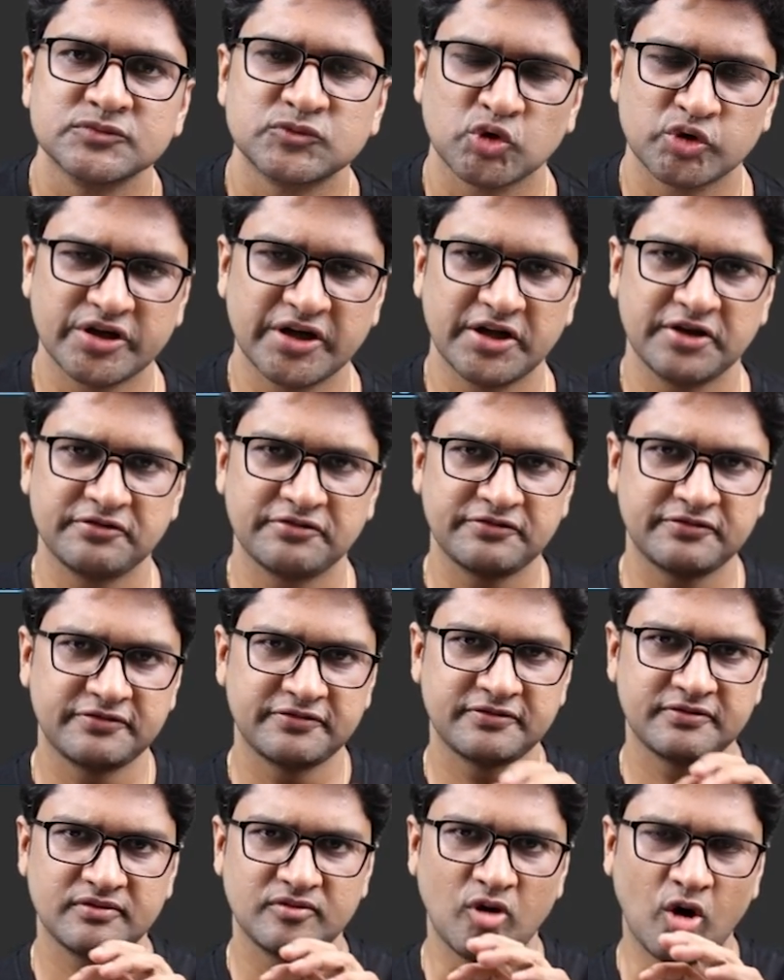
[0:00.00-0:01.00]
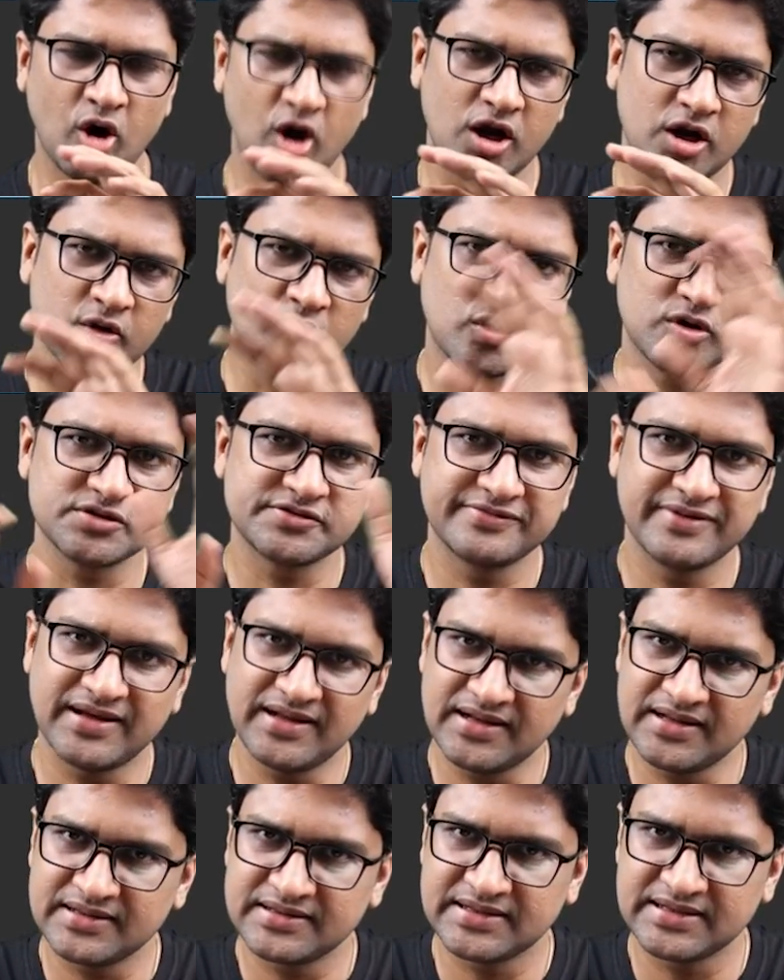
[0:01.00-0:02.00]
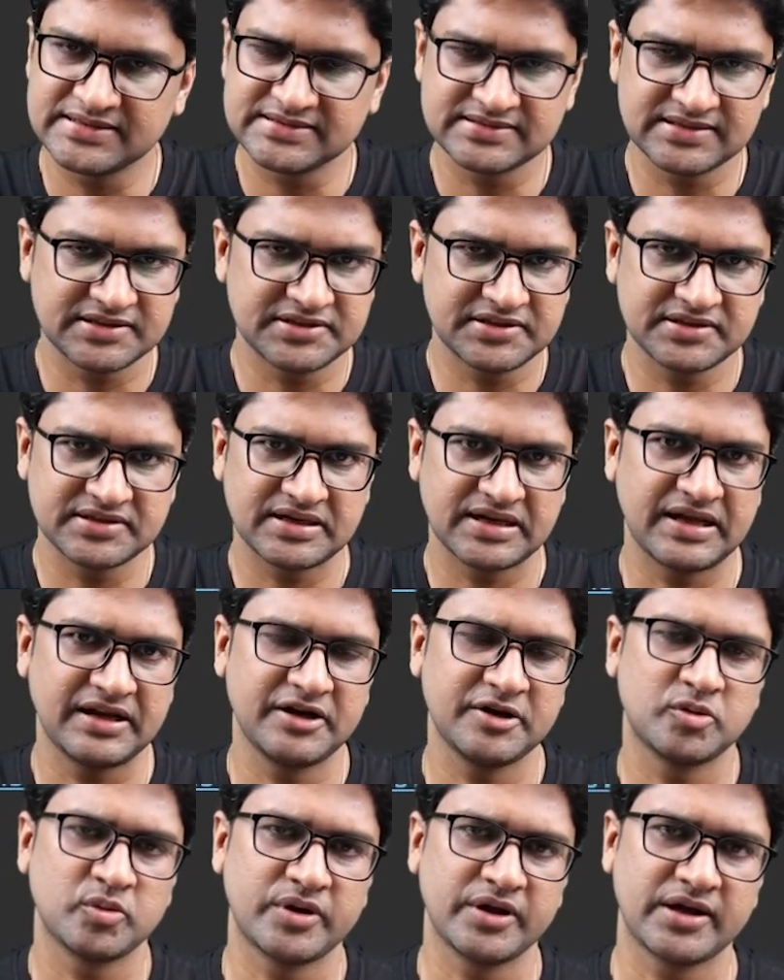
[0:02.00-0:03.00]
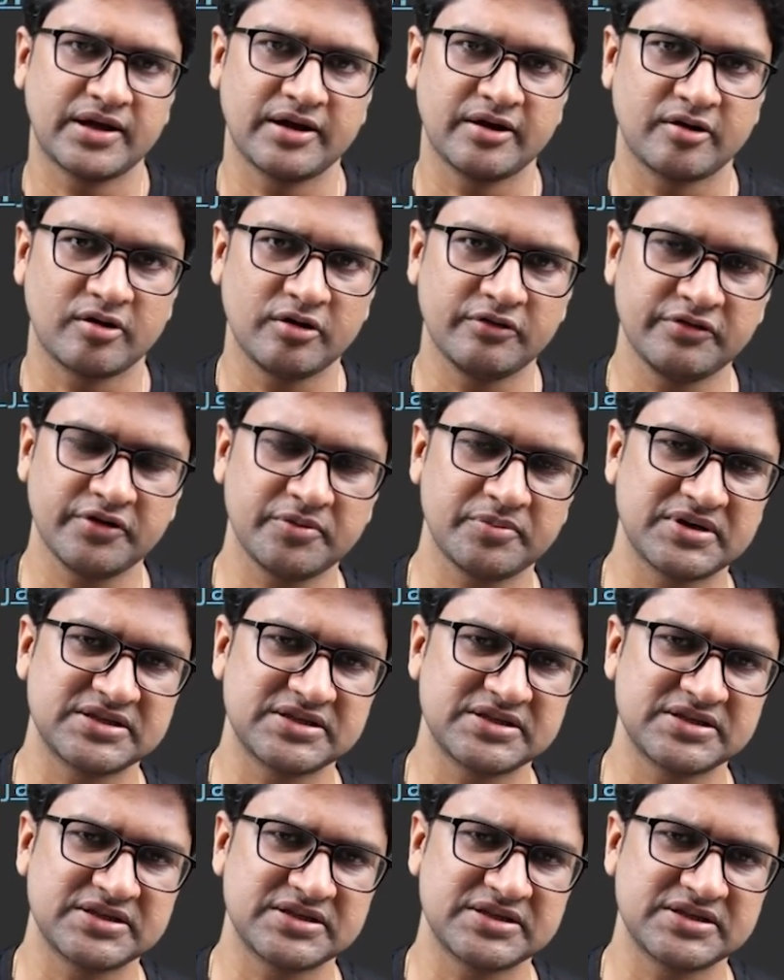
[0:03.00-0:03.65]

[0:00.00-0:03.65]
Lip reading: so that if all goes well, there's nothing that I need to take care of it,